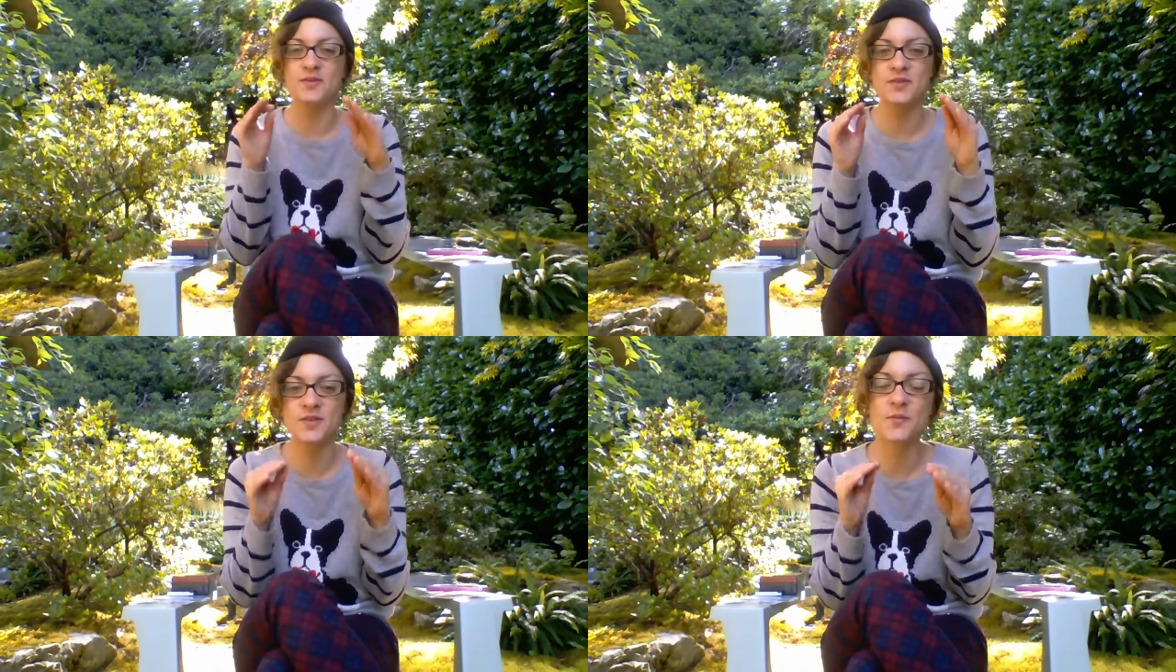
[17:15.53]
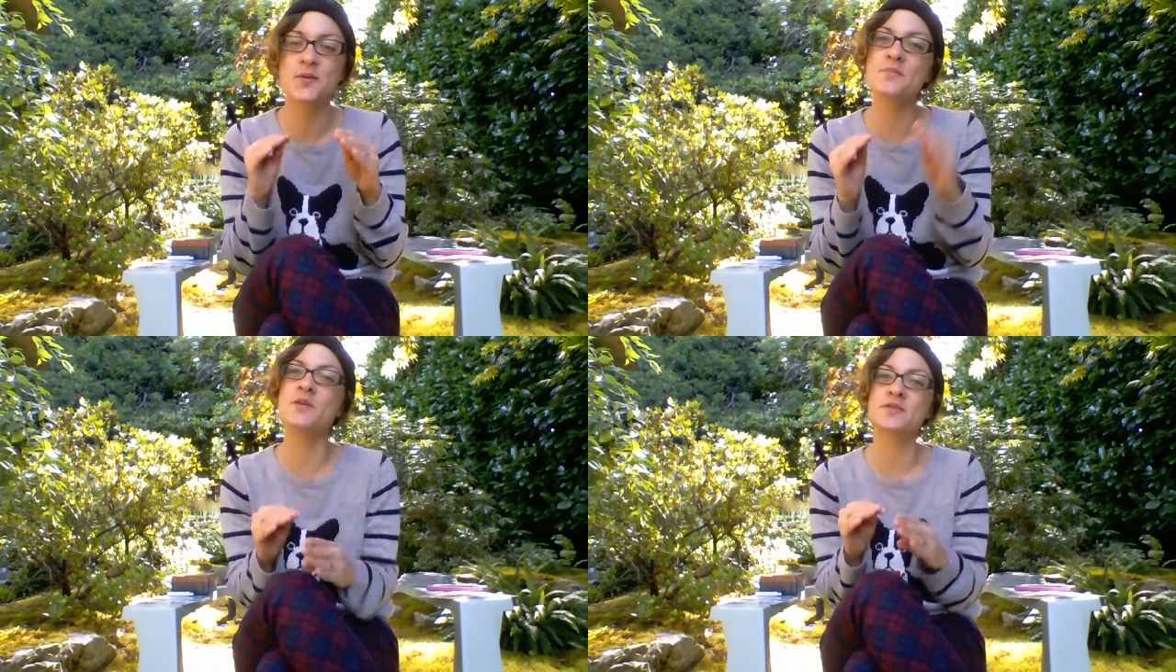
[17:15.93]
so
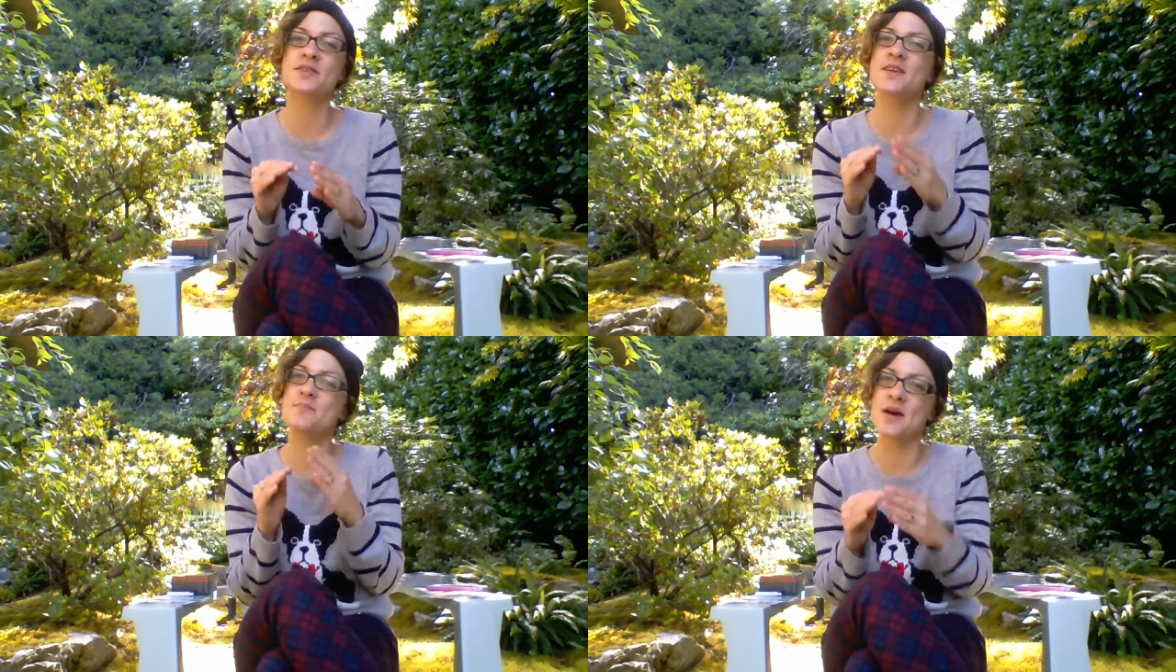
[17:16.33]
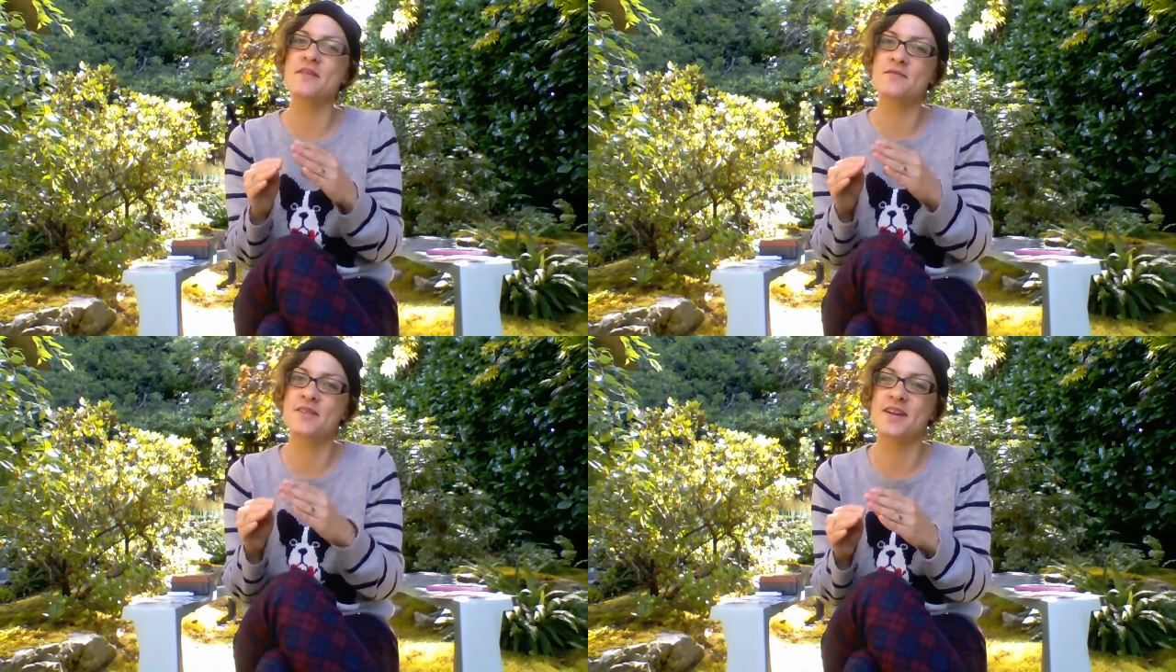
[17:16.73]
we're mutually
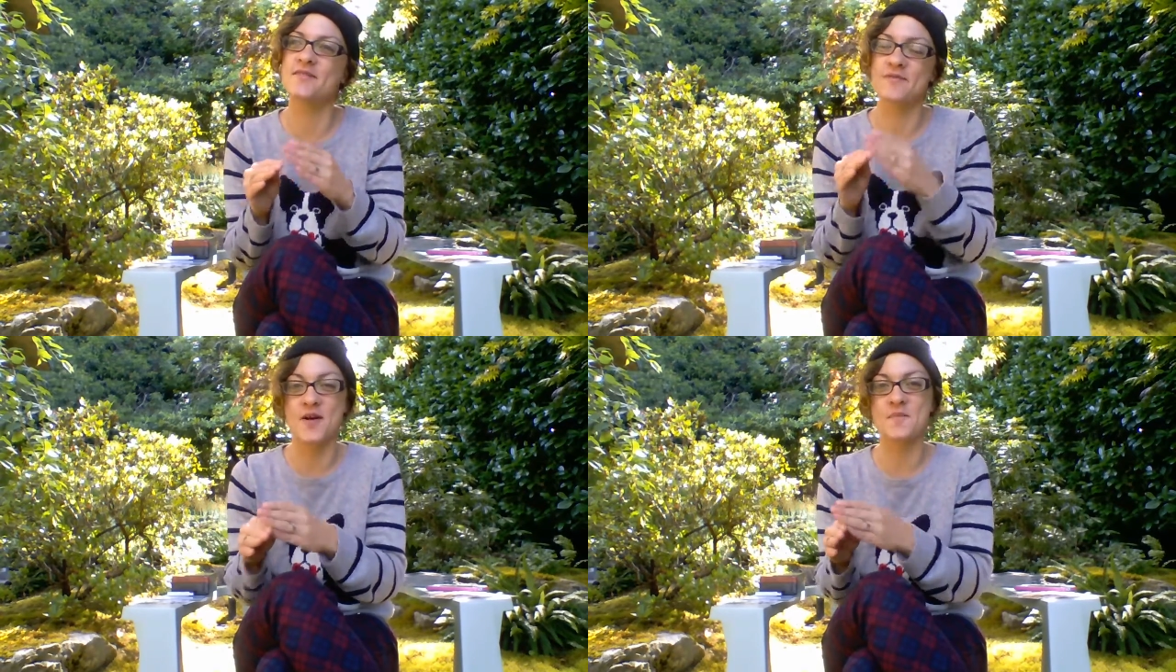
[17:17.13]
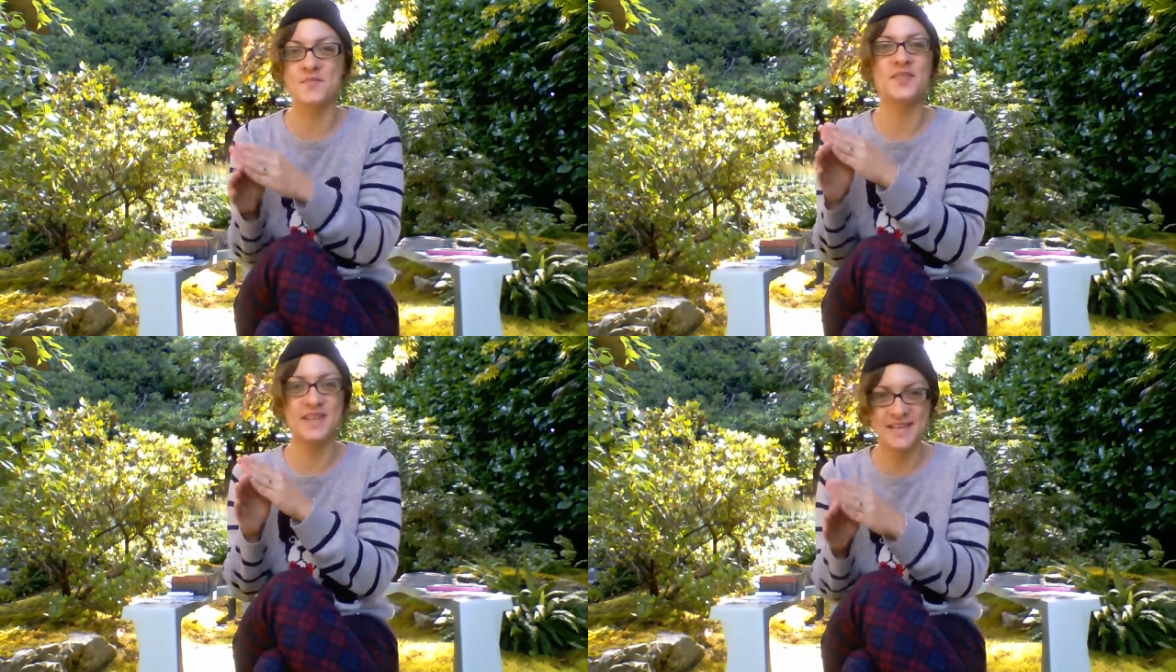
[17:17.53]
benefited from
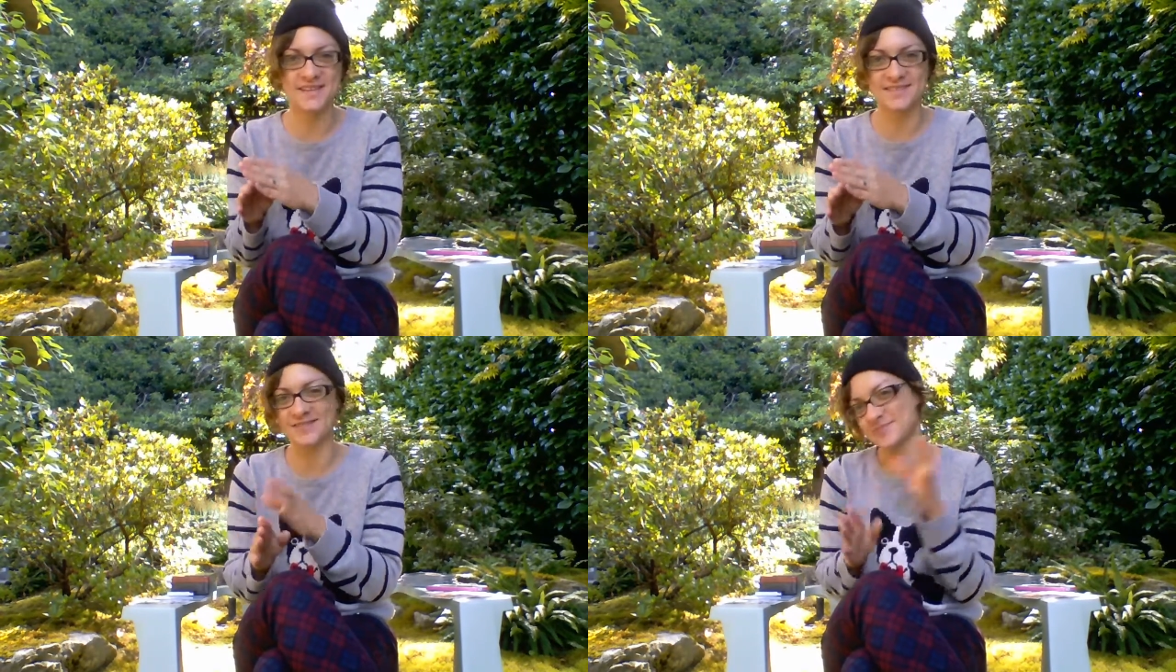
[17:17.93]
the deal.